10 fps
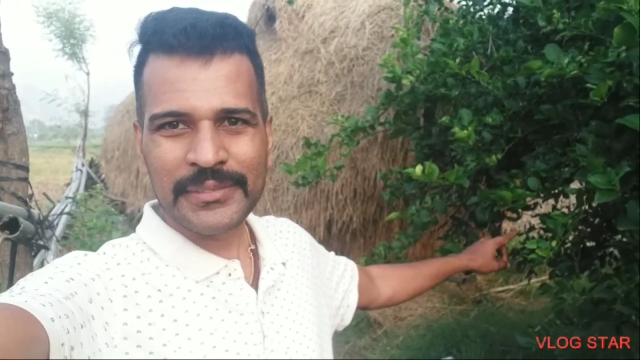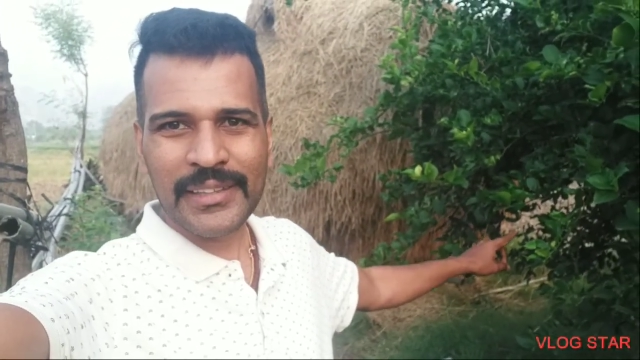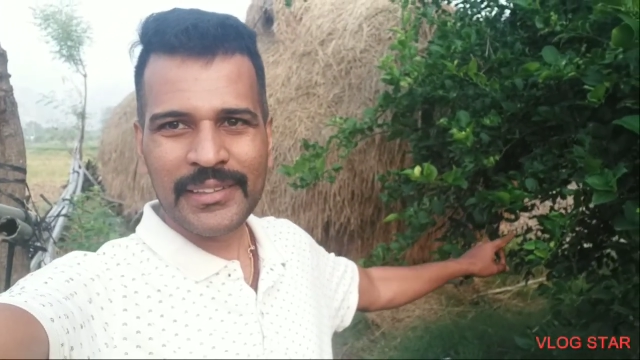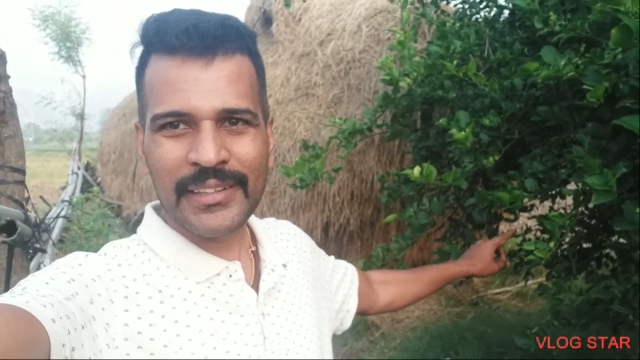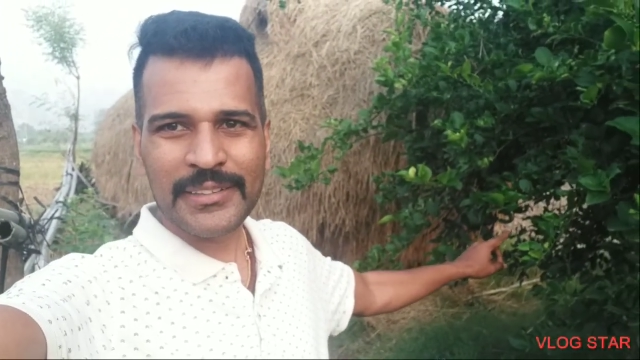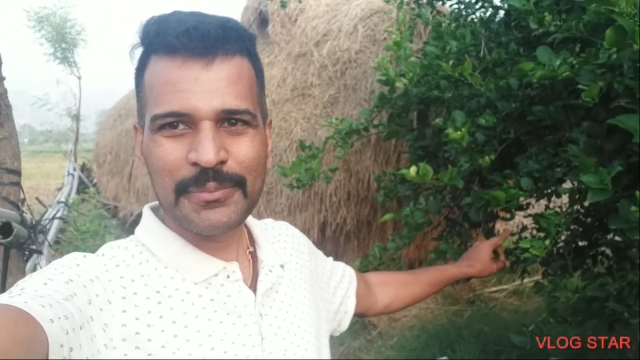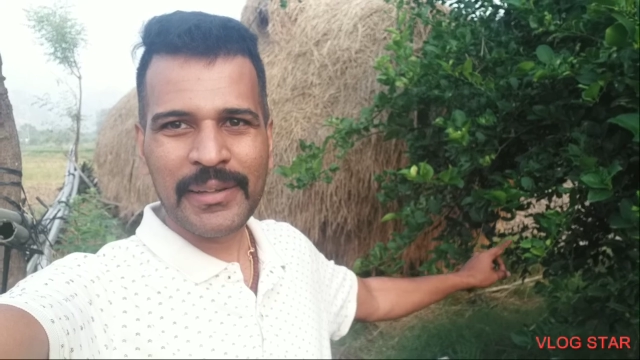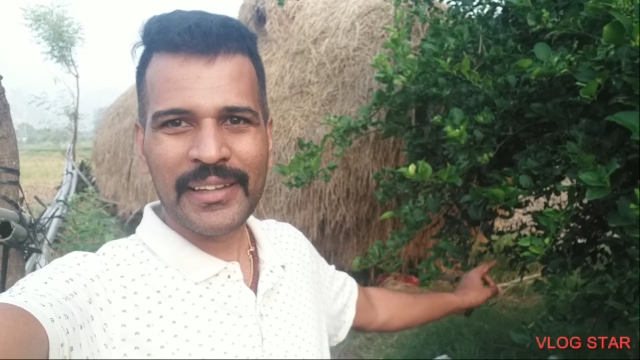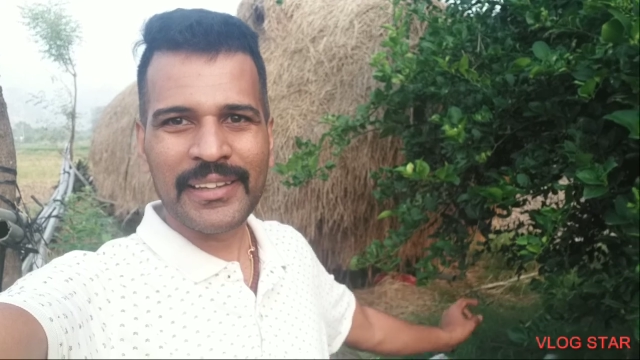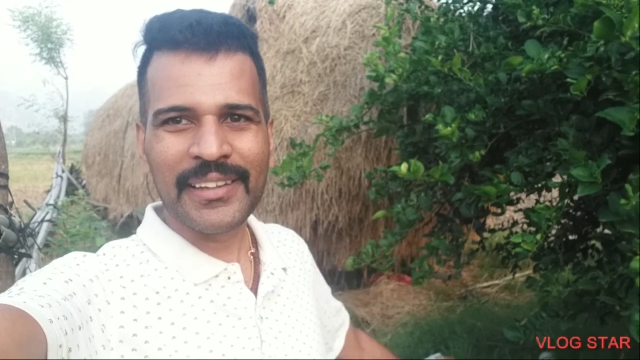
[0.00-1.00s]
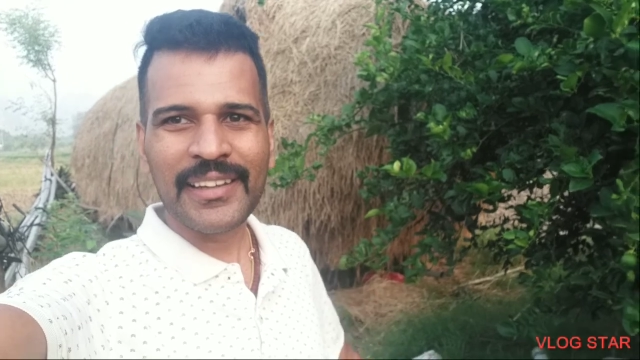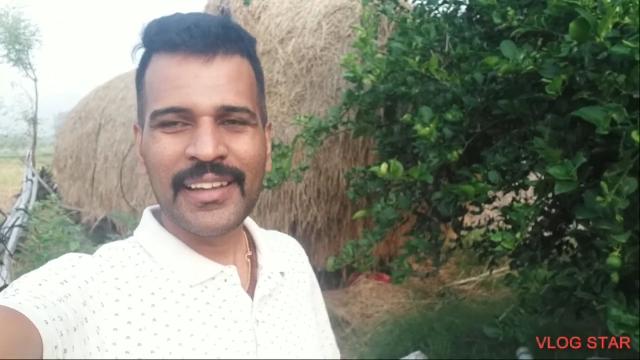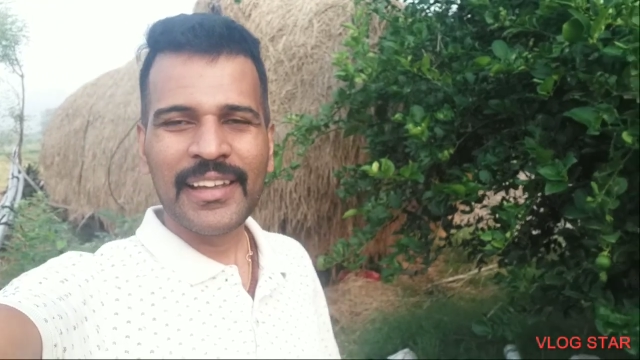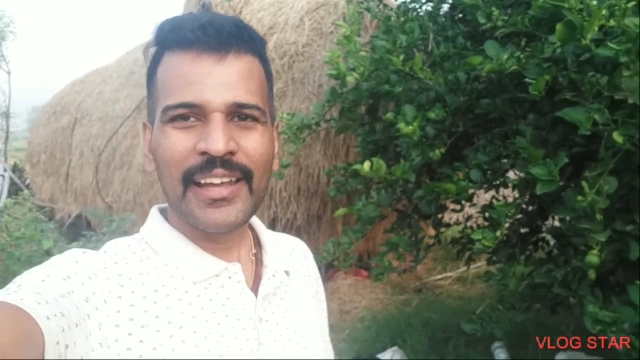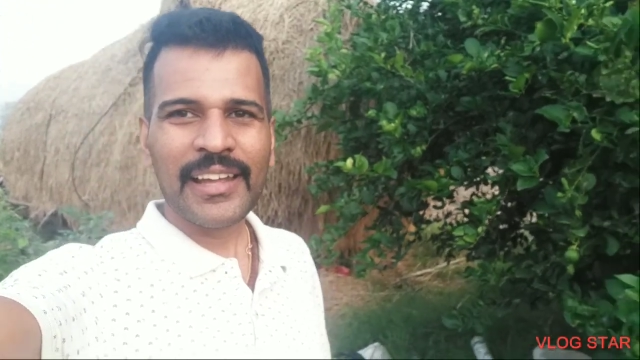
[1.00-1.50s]
That is my,
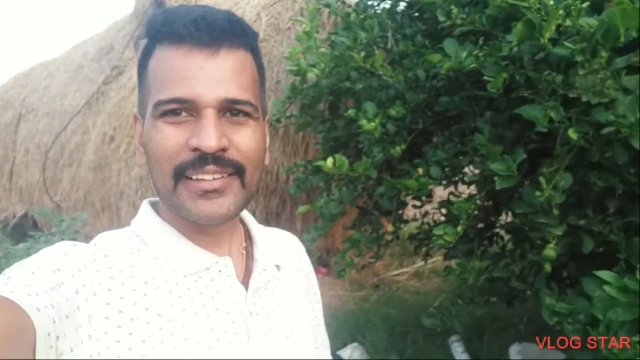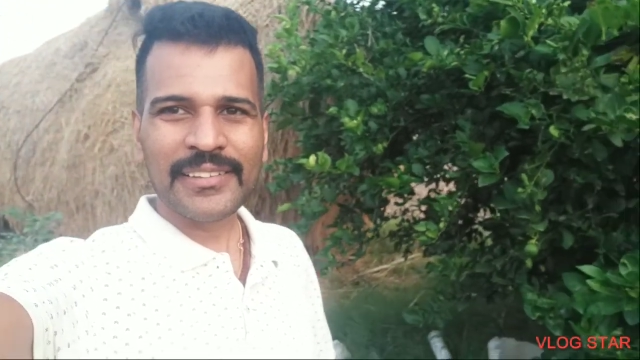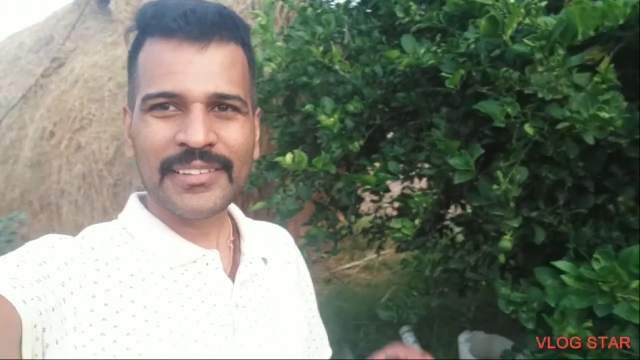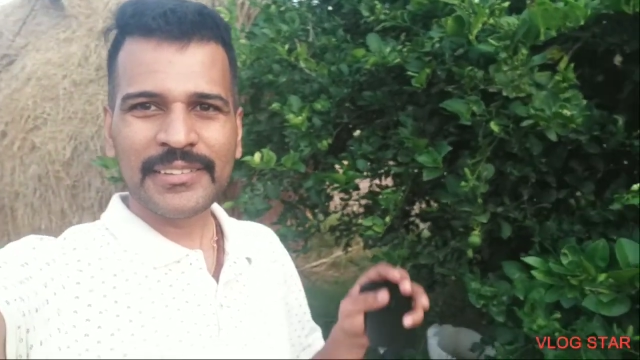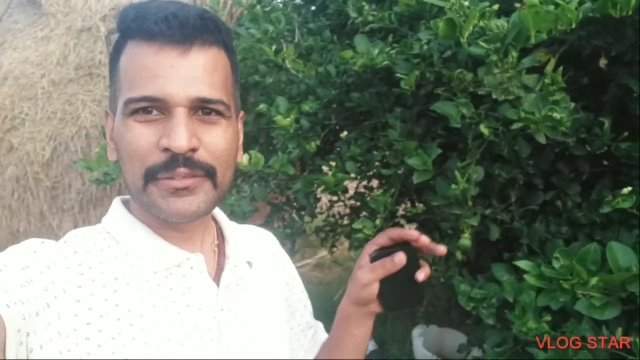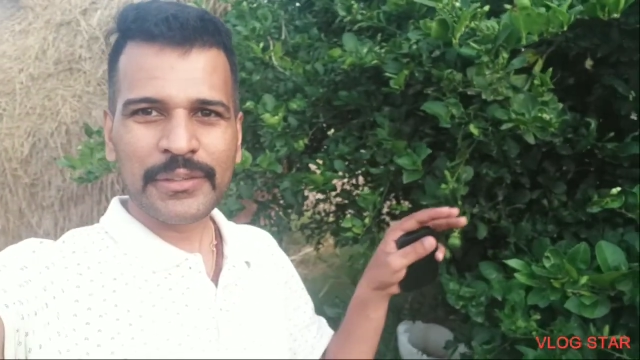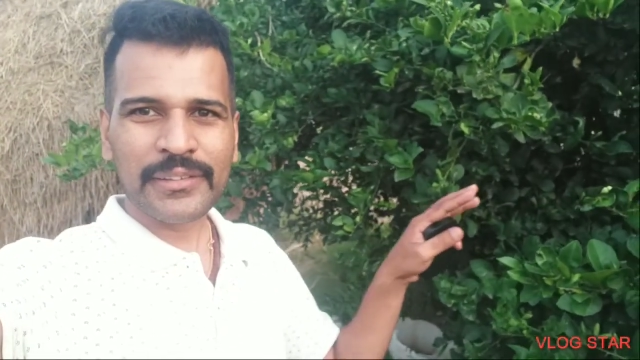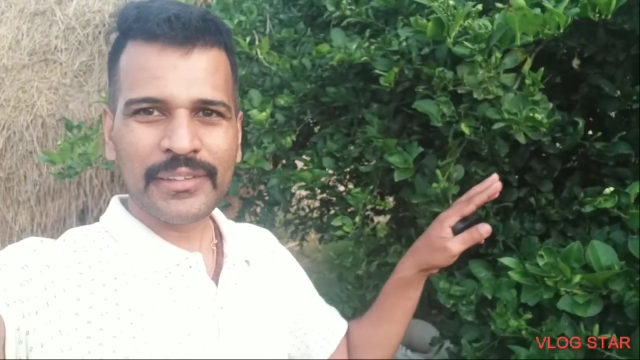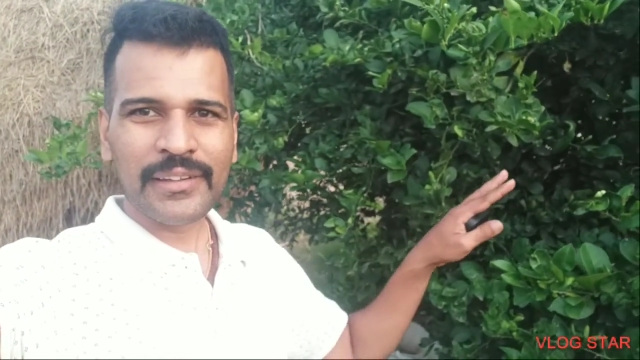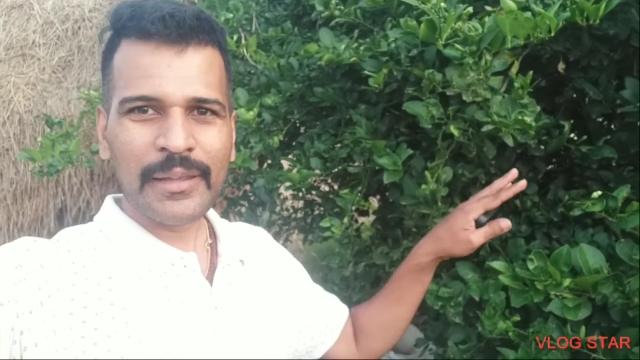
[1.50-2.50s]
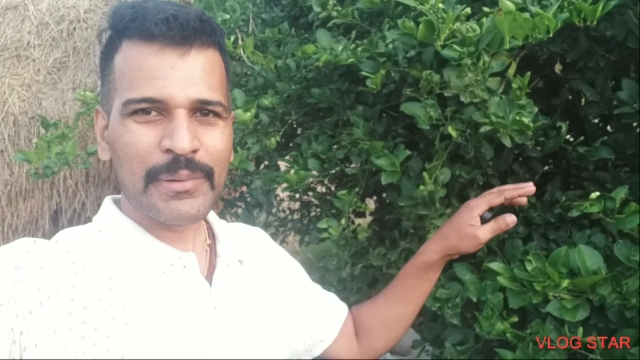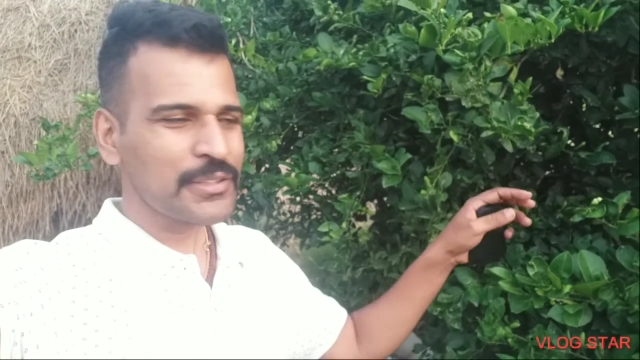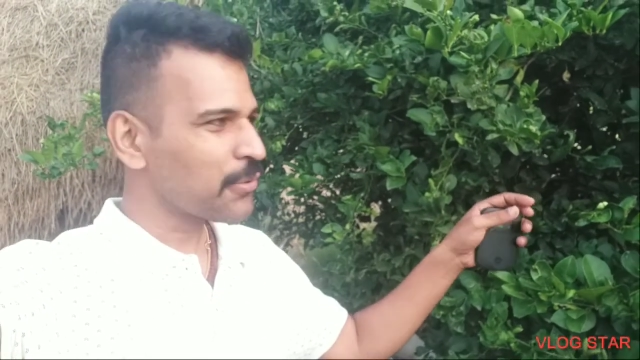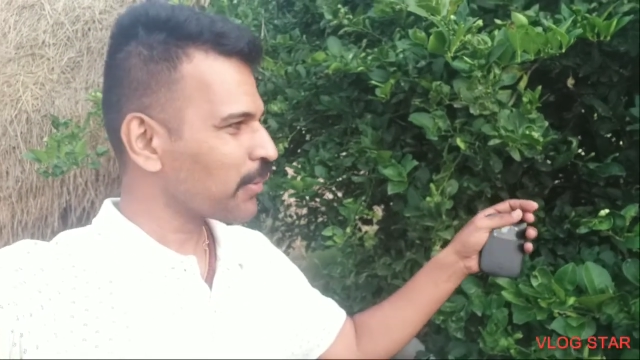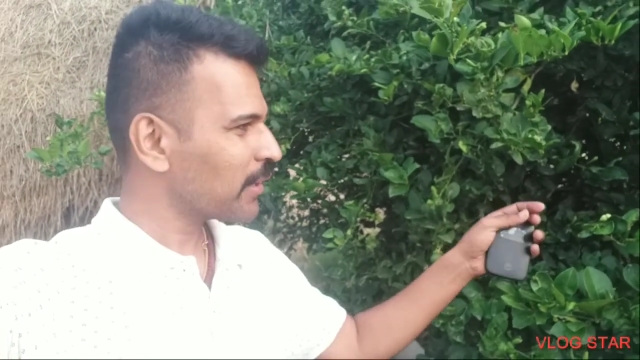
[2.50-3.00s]
and this is the
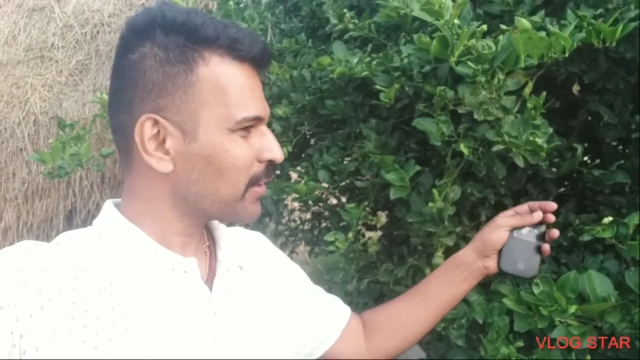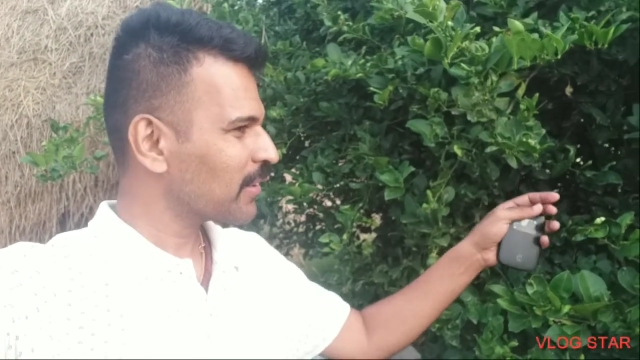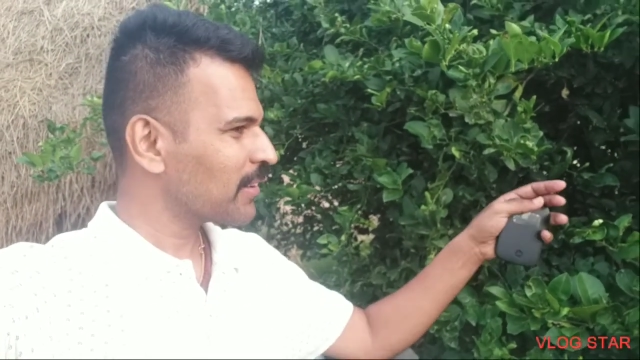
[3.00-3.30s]
lemon tree.